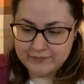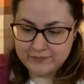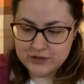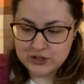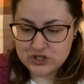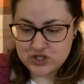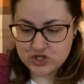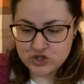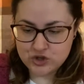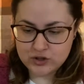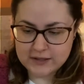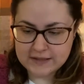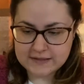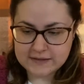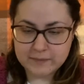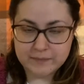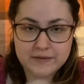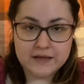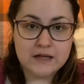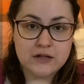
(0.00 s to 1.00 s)
Just to try
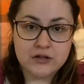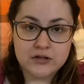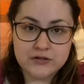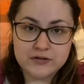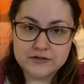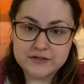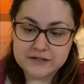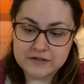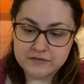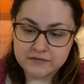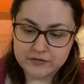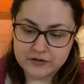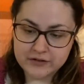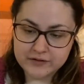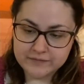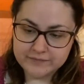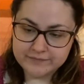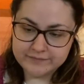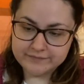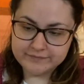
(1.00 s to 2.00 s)
something a little different.
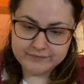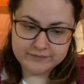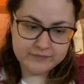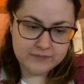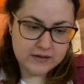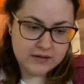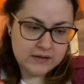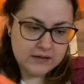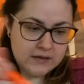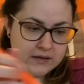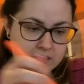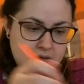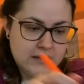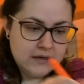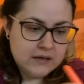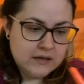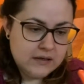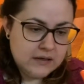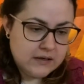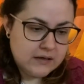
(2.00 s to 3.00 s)

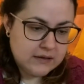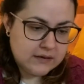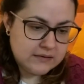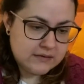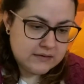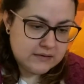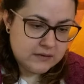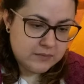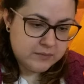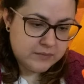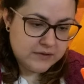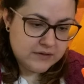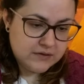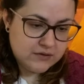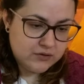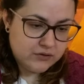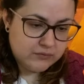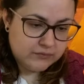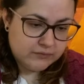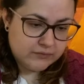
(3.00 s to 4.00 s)
Next up is
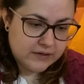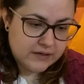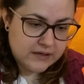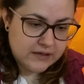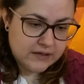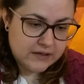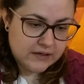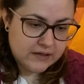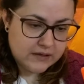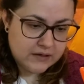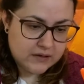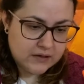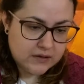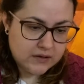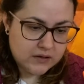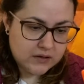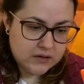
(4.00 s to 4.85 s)
green.